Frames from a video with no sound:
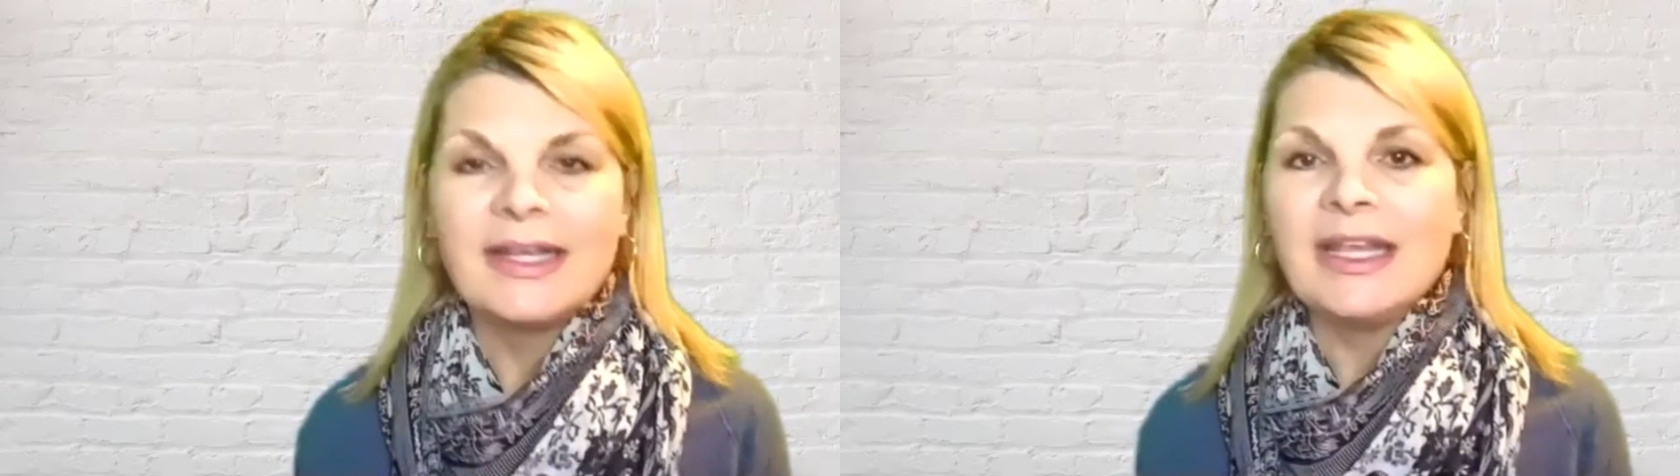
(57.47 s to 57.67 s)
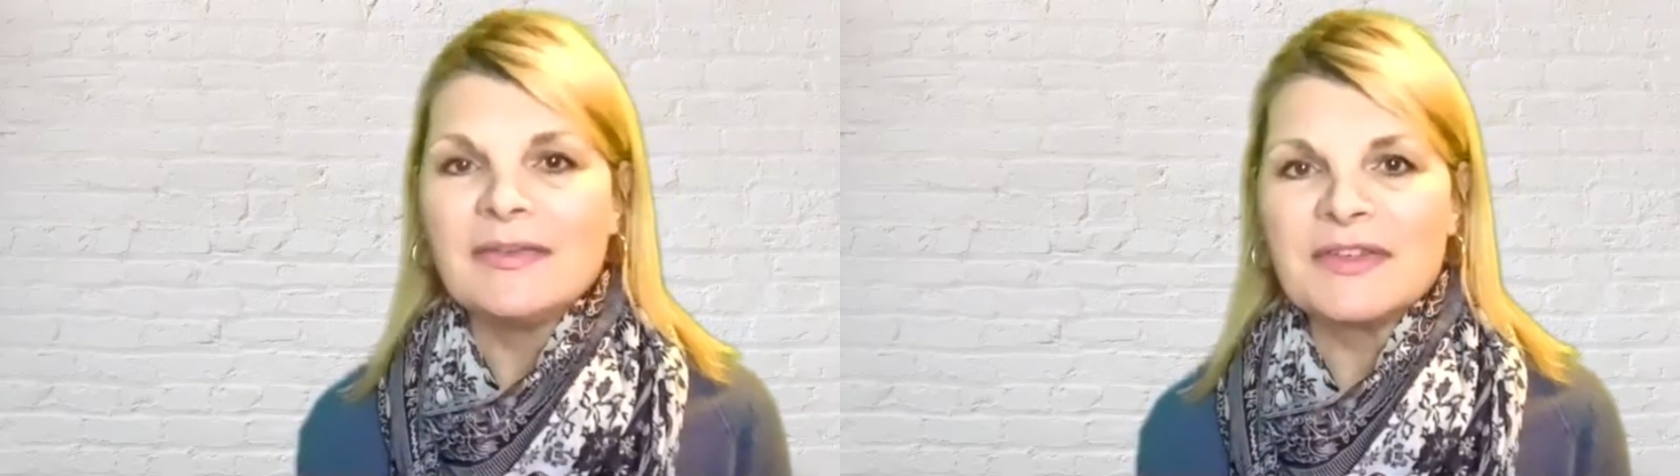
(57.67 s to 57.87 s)

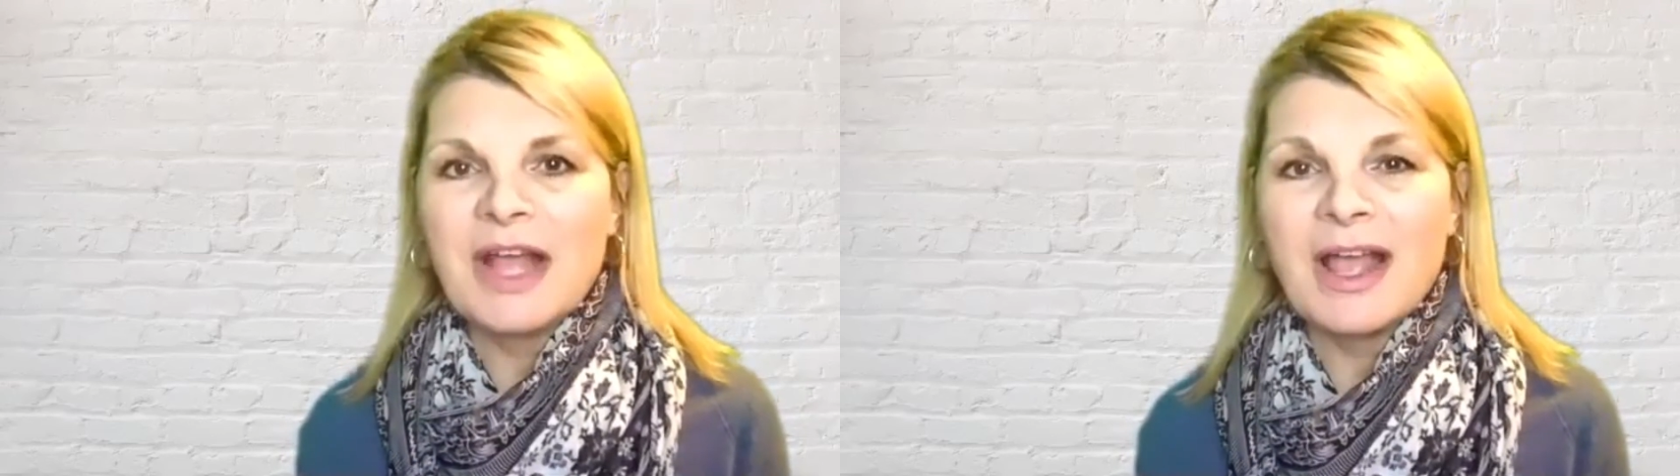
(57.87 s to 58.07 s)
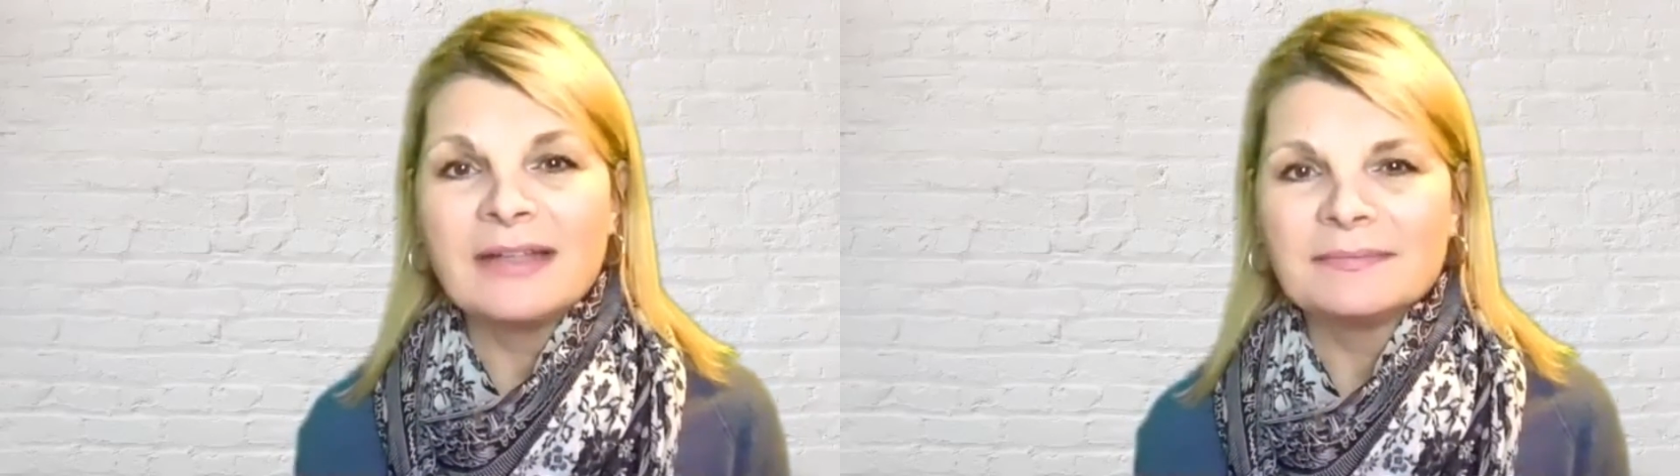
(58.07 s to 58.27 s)
If
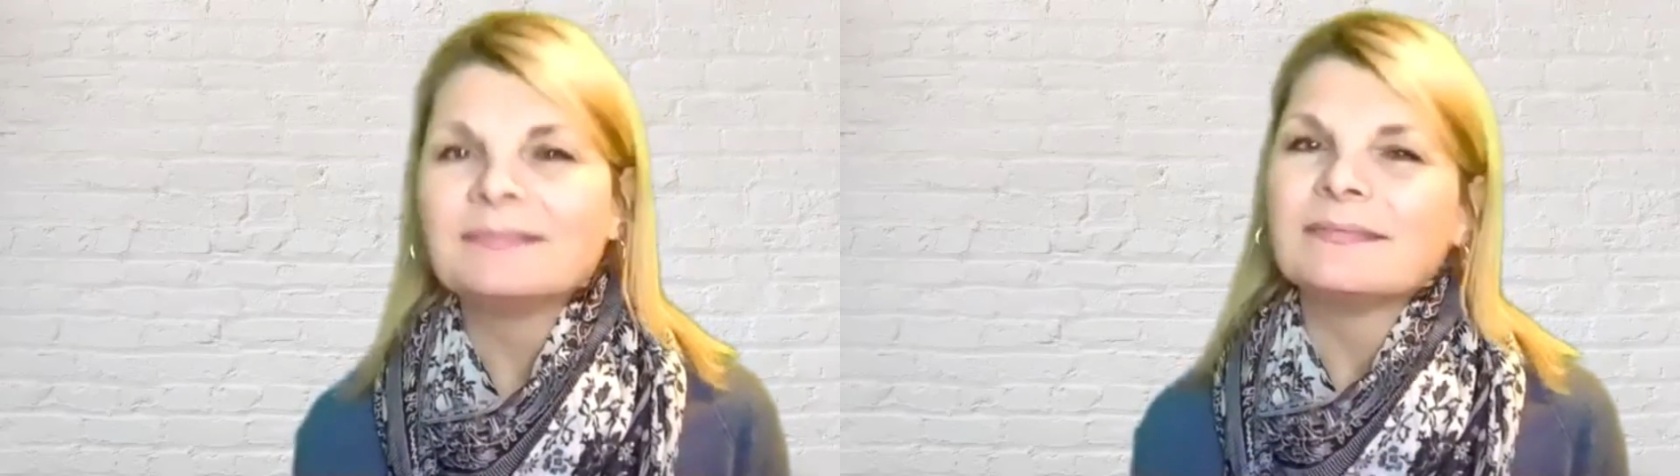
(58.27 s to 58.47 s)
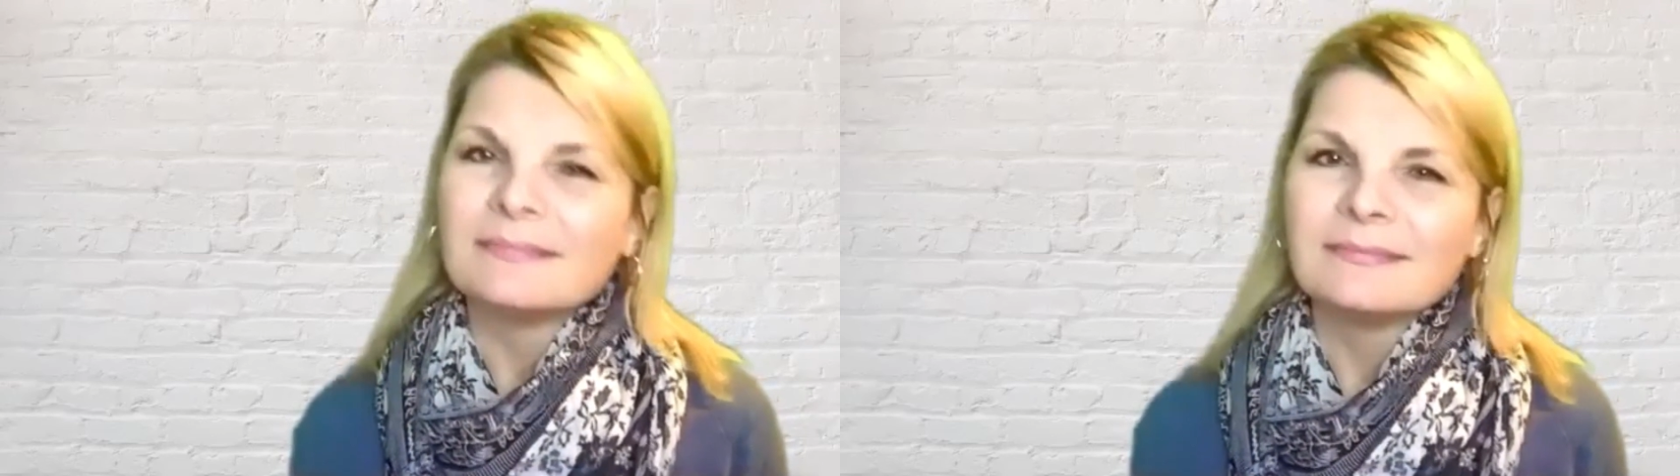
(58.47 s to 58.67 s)
not,
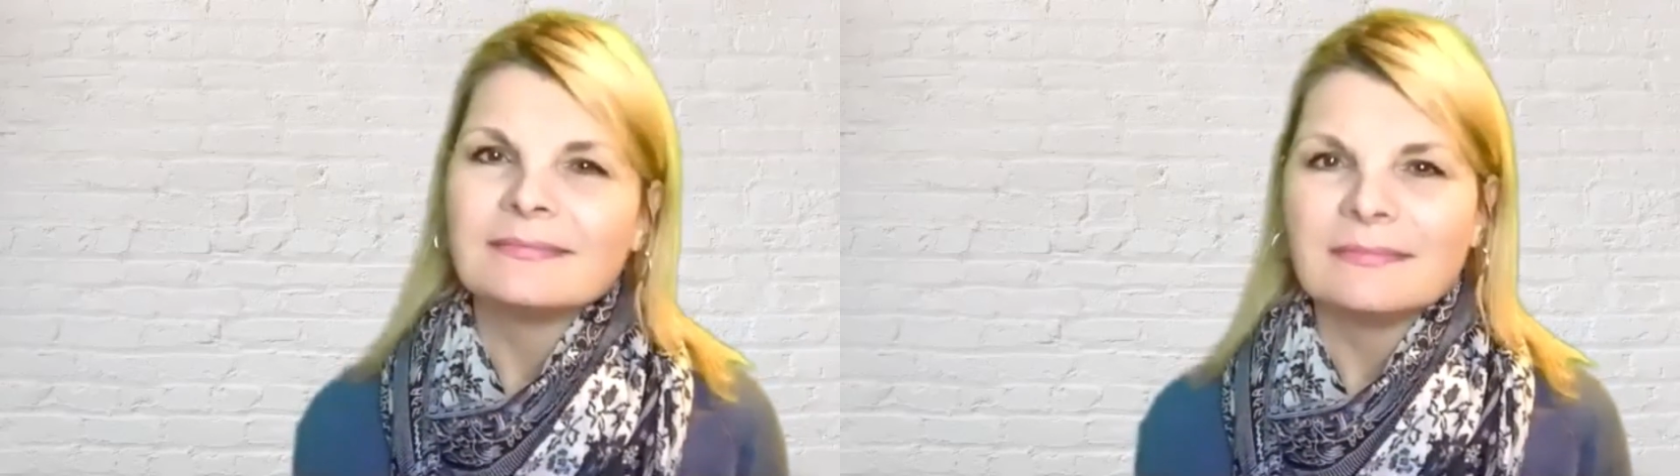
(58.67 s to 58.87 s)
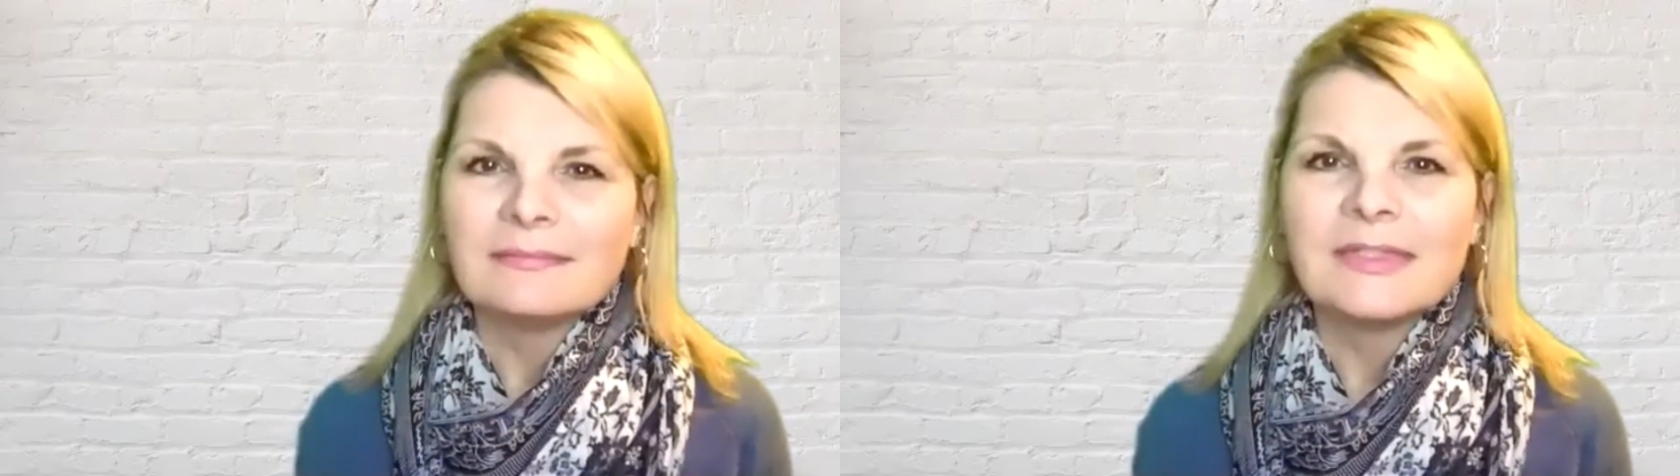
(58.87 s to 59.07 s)

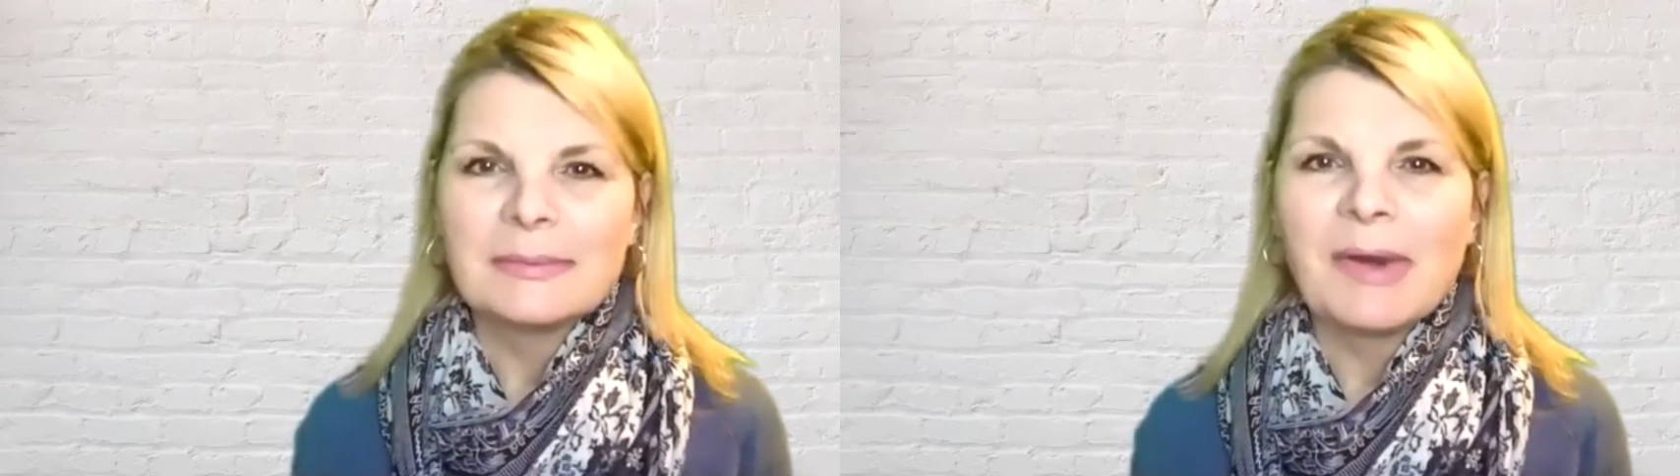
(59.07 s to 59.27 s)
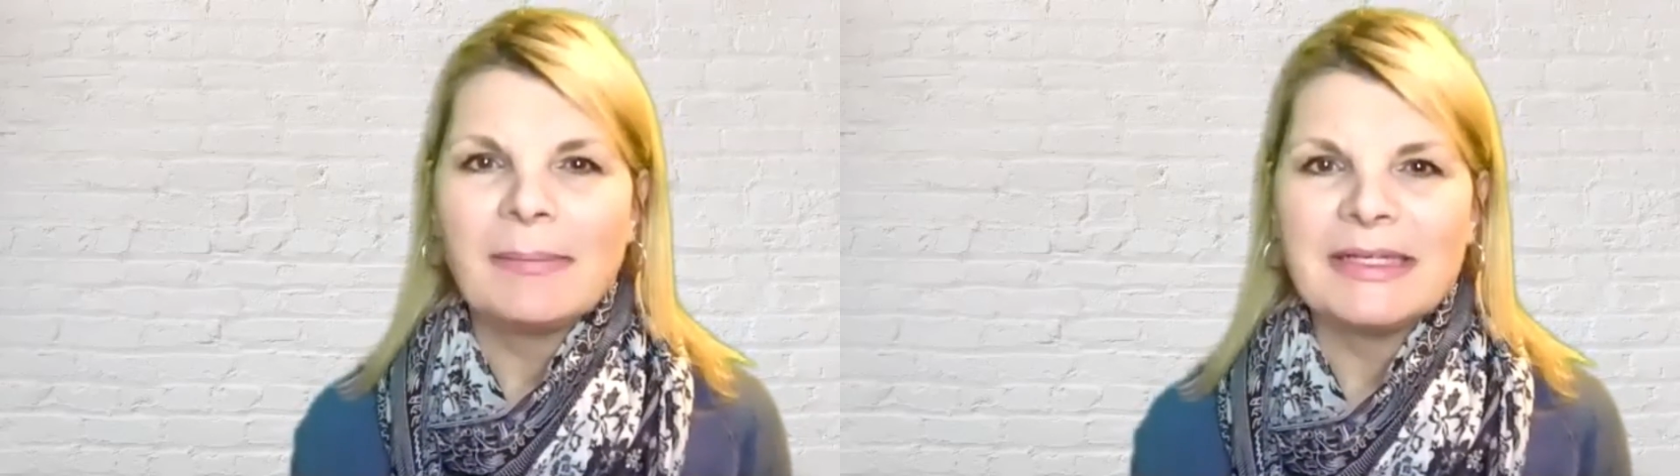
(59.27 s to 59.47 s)

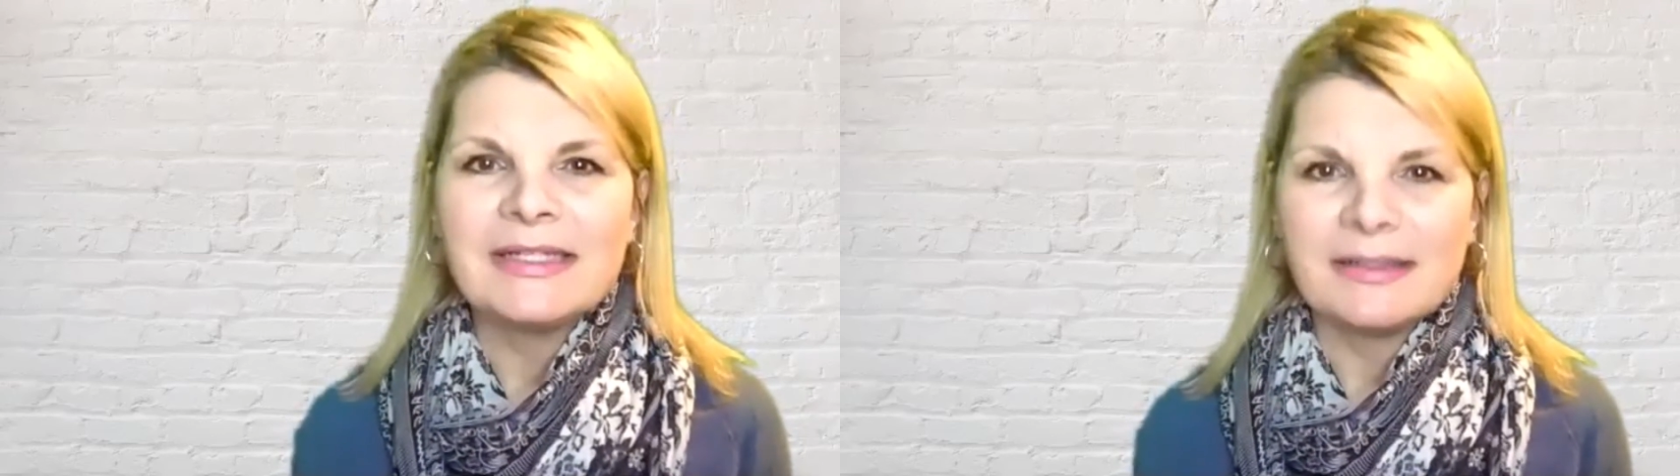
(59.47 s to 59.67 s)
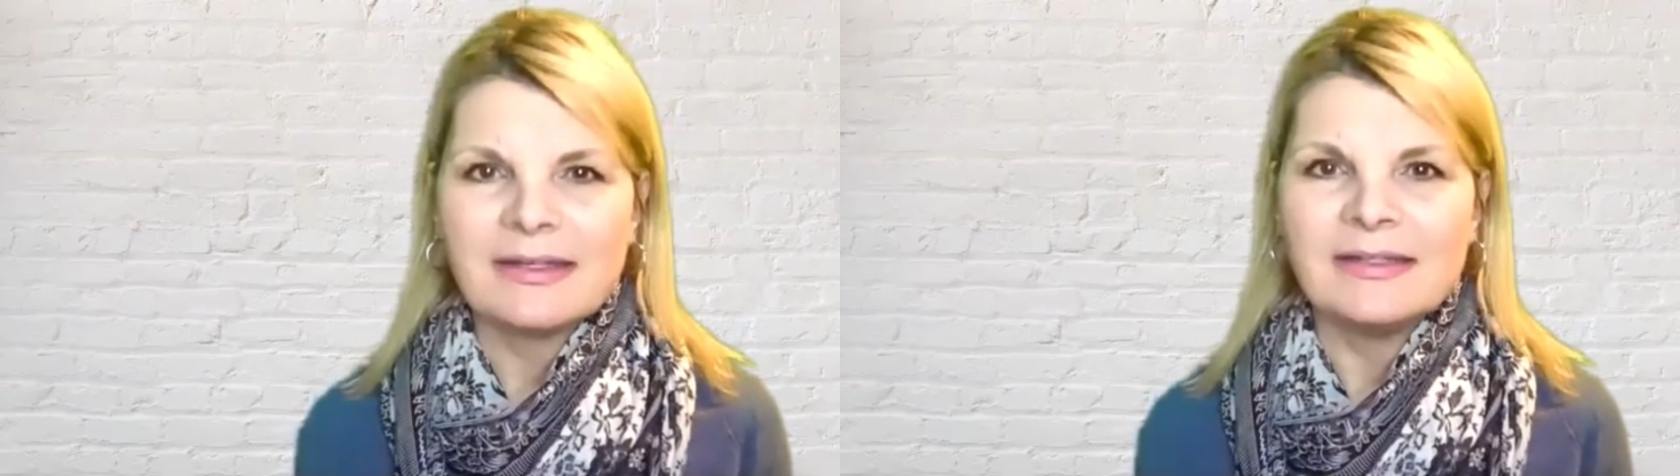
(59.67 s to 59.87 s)
it's probably
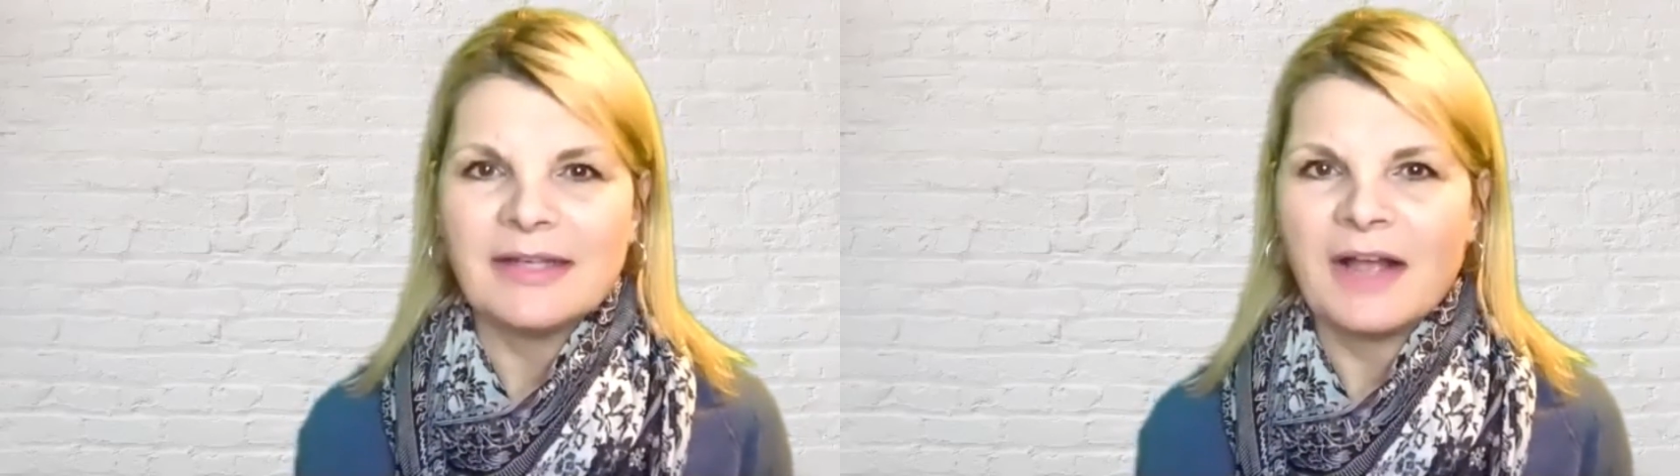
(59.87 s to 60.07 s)
tilting